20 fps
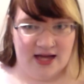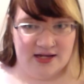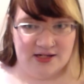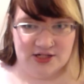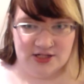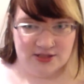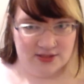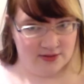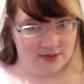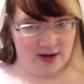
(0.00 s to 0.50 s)
I
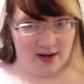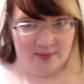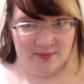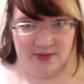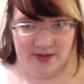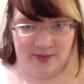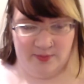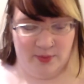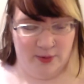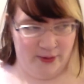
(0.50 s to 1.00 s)
just
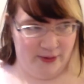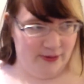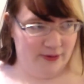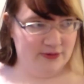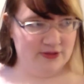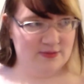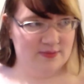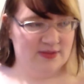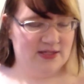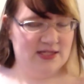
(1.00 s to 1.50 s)
grab the
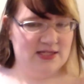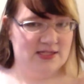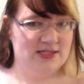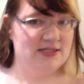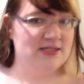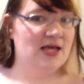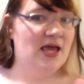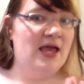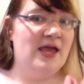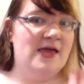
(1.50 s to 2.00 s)
Apollos
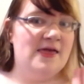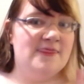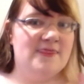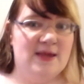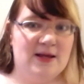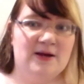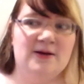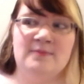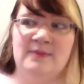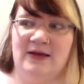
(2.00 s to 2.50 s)
because
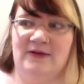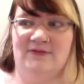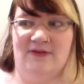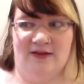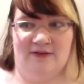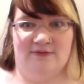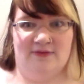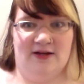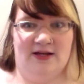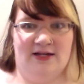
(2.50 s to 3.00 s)
they are my
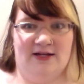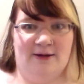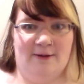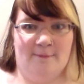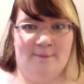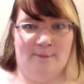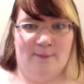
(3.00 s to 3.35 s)
favorite.